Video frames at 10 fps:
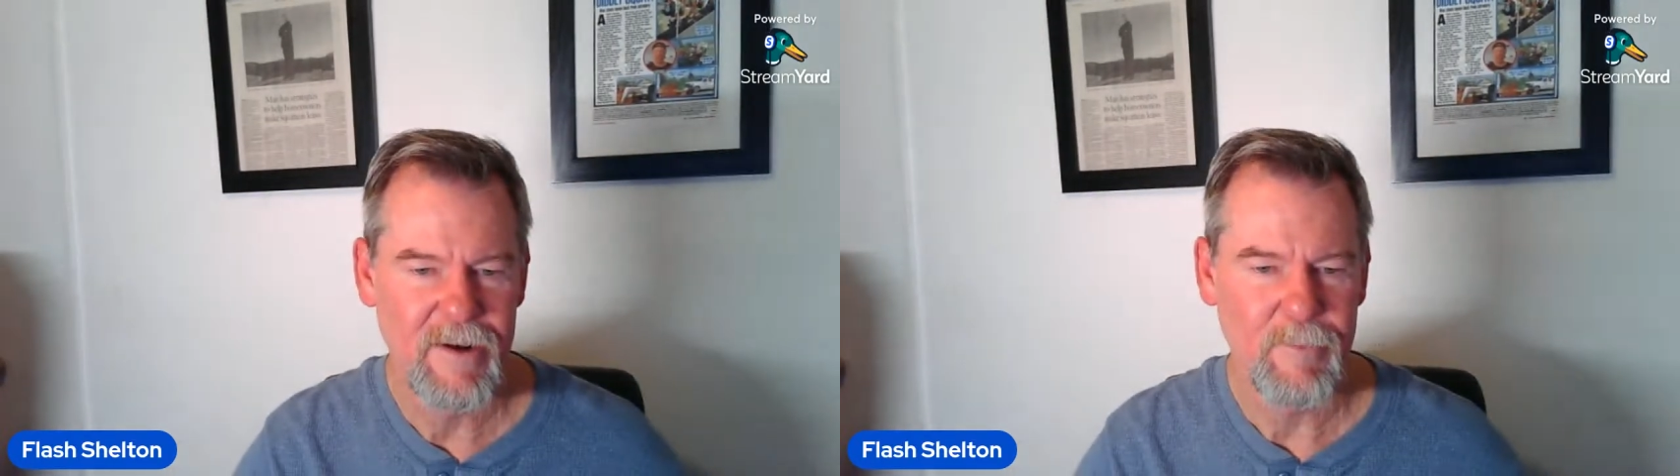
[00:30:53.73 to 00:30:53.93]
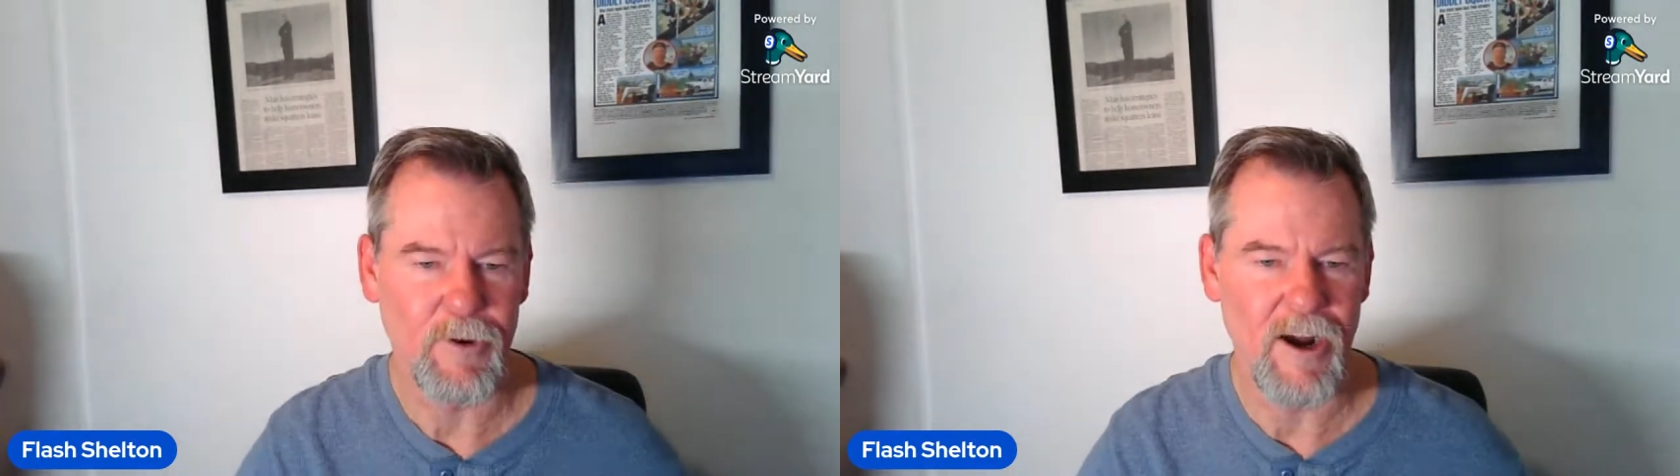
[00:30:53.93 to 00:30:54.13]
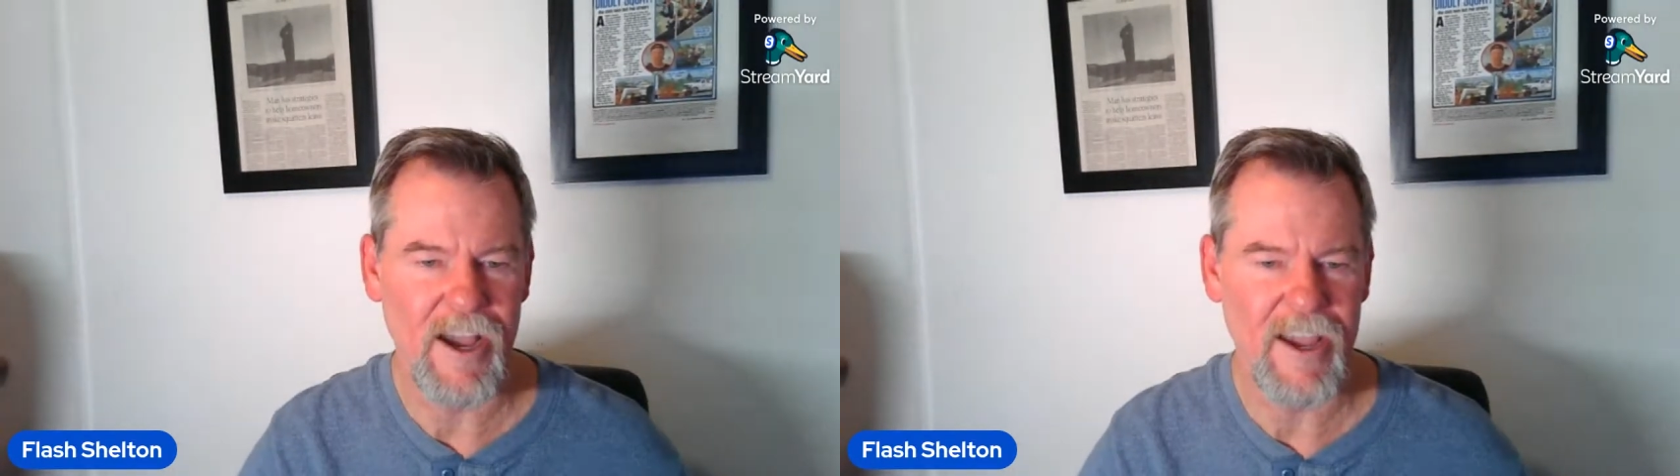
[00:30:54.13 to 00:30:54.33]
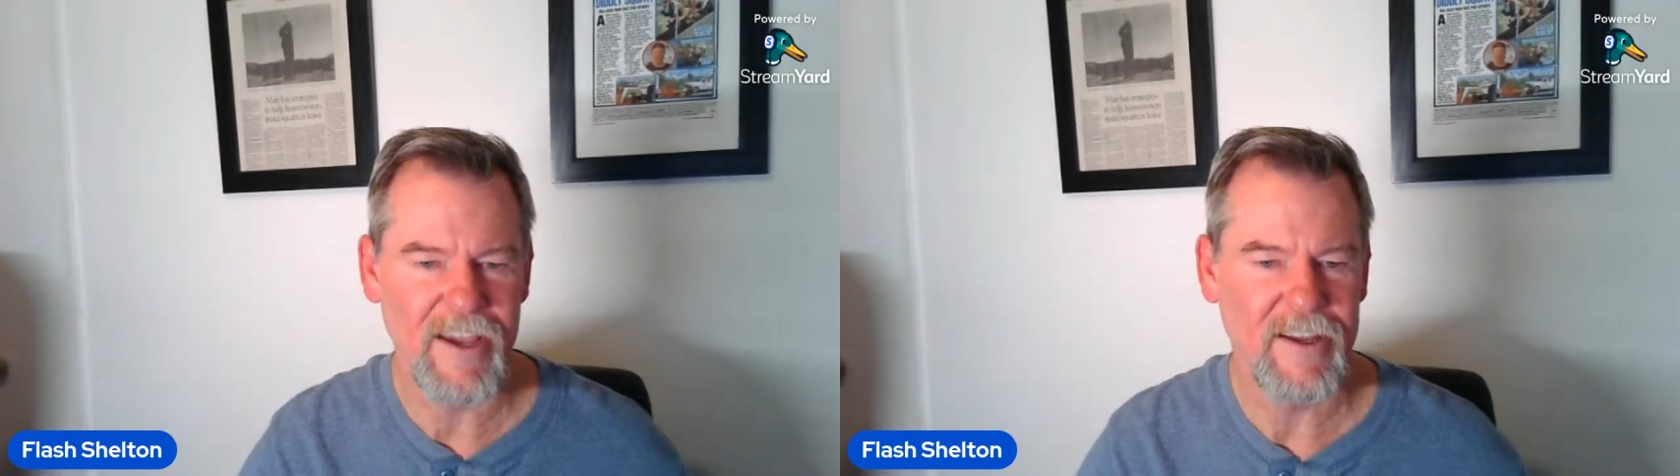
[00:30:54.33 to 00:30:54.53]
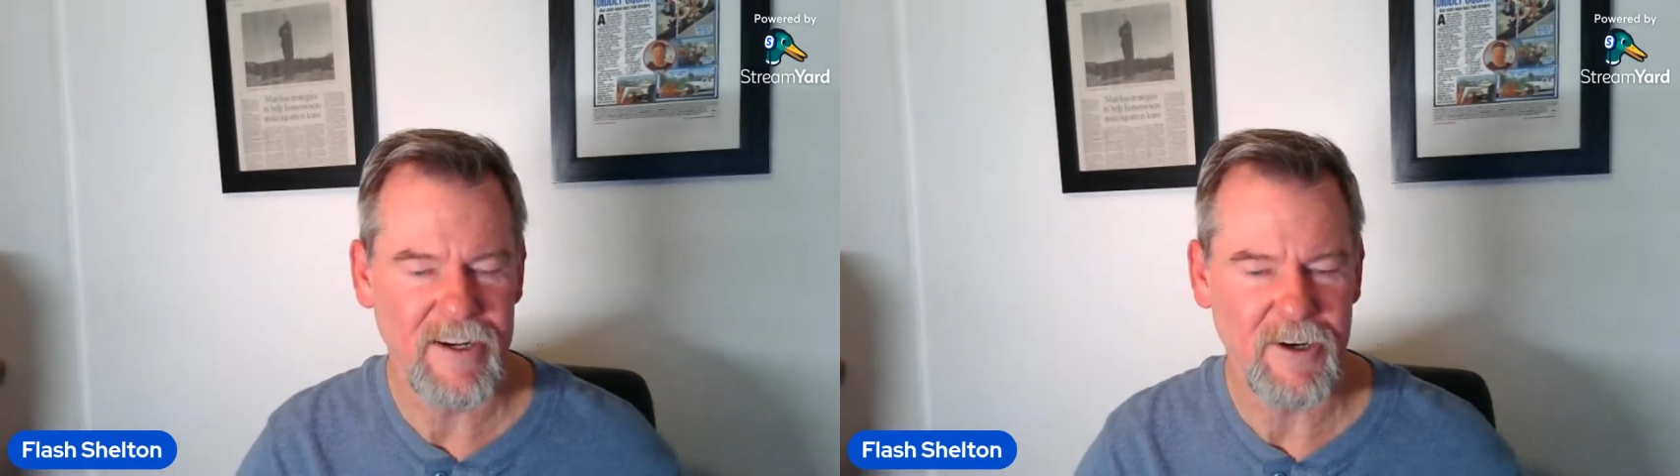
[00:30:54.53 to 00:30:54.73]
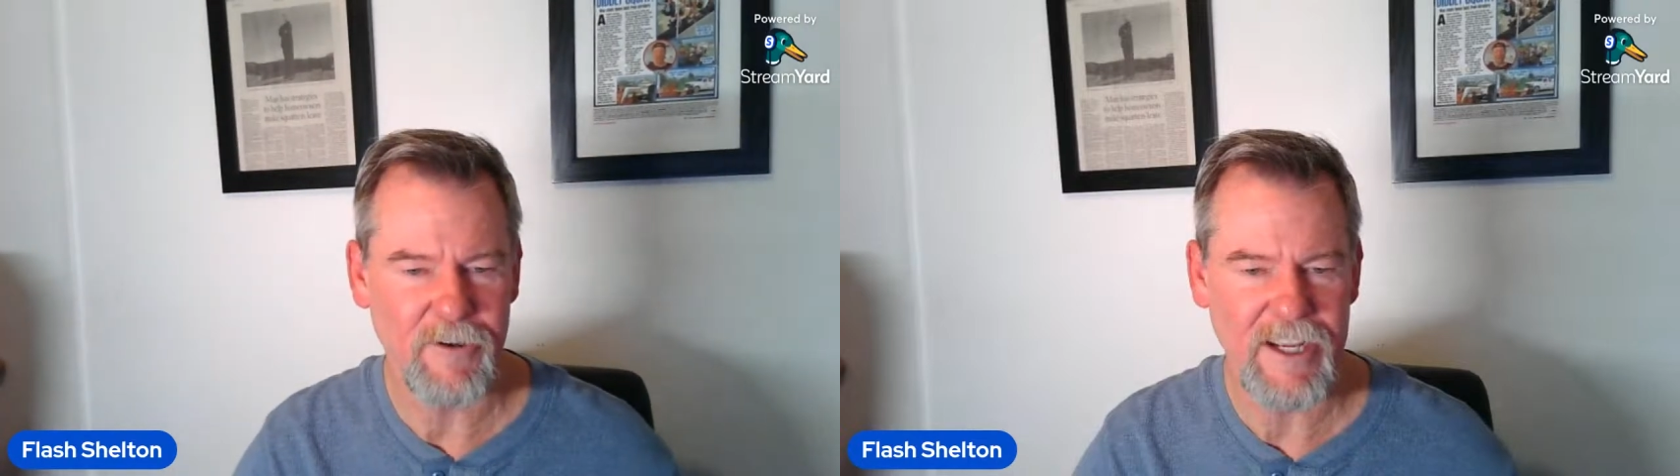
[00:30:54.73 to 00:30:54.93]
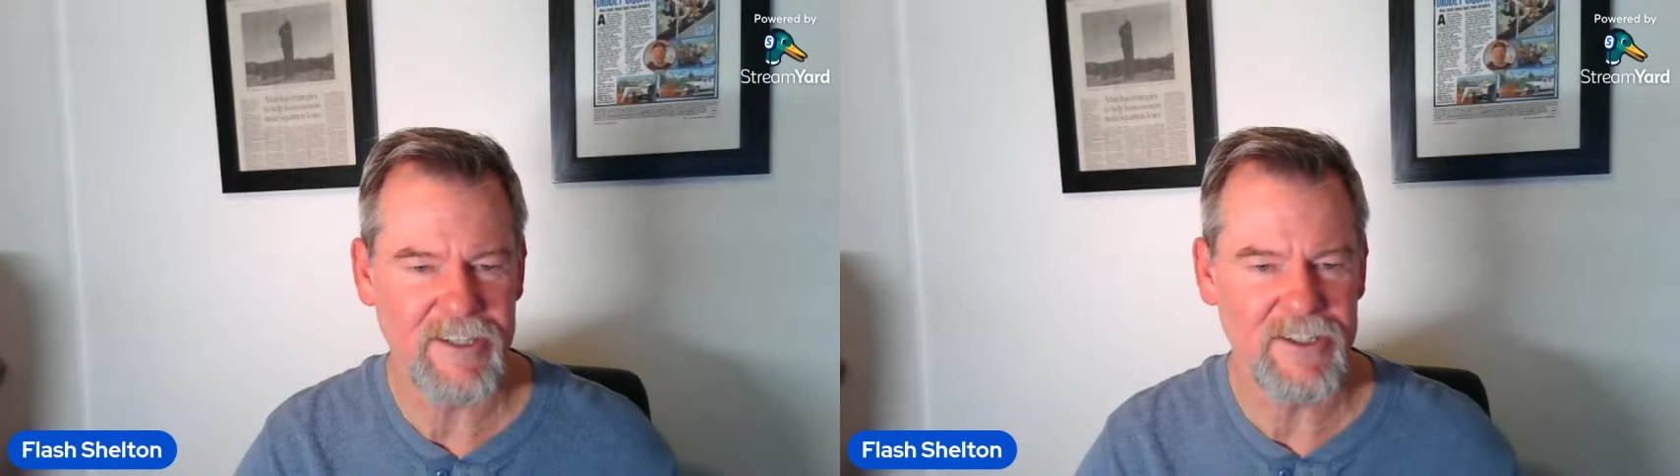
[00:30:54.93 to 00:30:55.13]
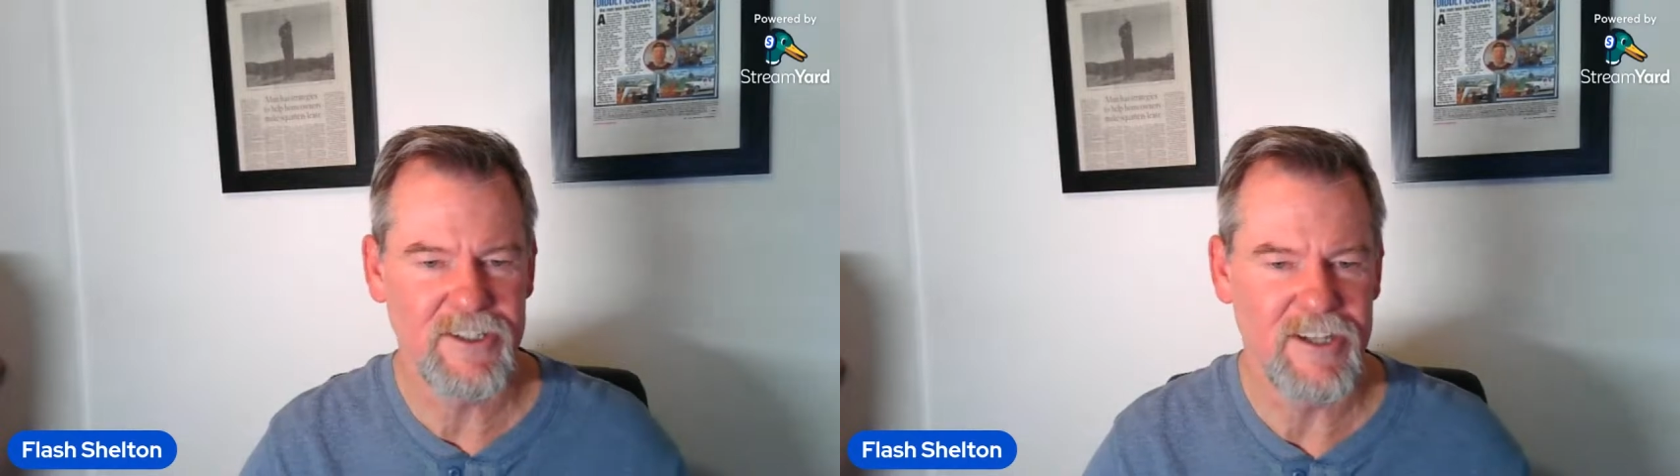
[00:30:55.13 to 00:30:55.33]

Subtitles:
Brian agreed